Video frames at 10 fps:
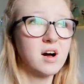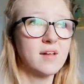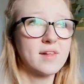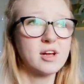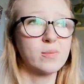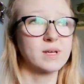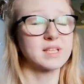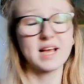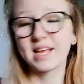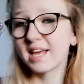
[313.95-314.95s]
other little
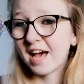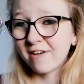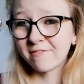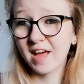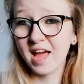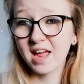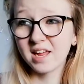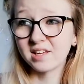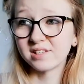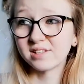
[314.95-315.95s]
bits like
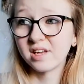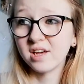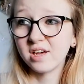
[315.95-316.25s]
cafes,